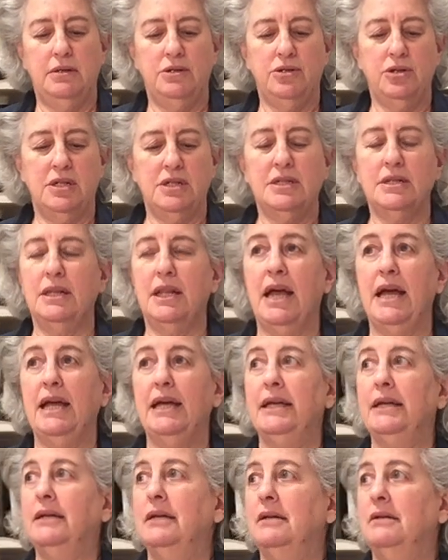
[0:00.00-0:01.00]
just
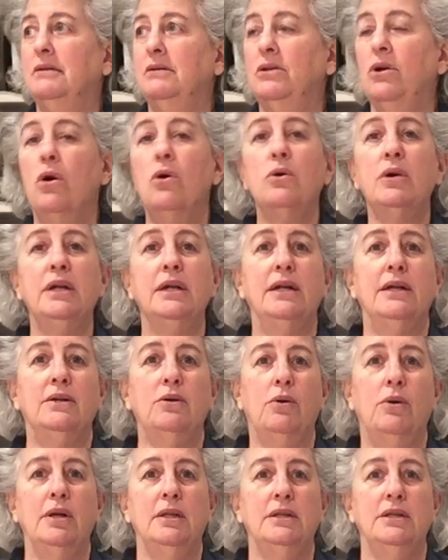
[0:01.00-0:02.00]
like
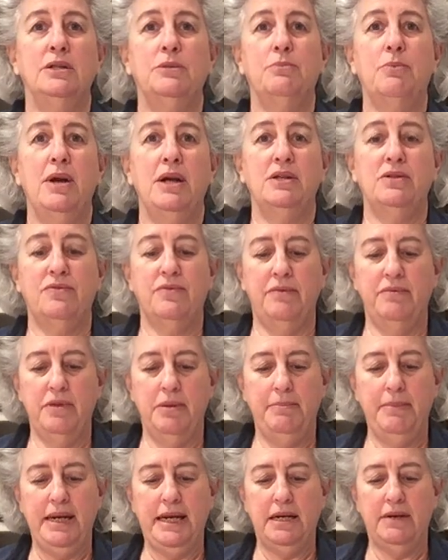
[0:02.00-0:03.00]
coconut oil is pressed from
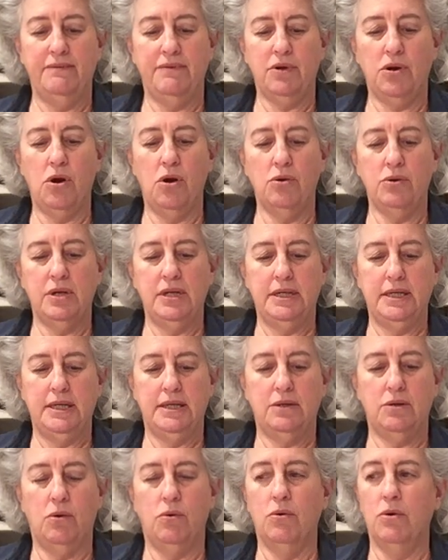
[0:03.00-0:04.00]
the meat of a
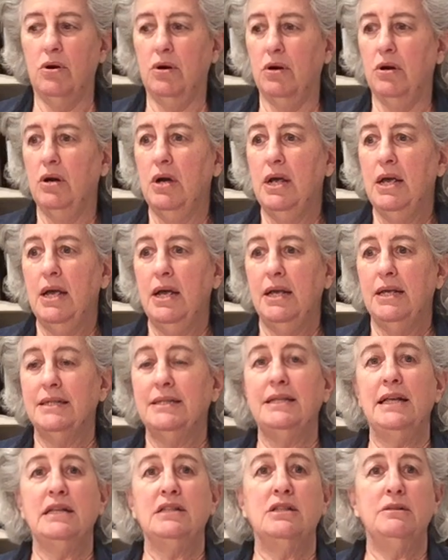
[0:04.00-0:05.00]
coconut, or
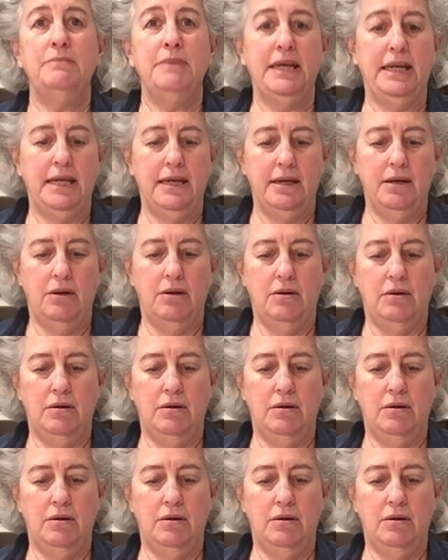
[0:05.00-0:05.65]
sesame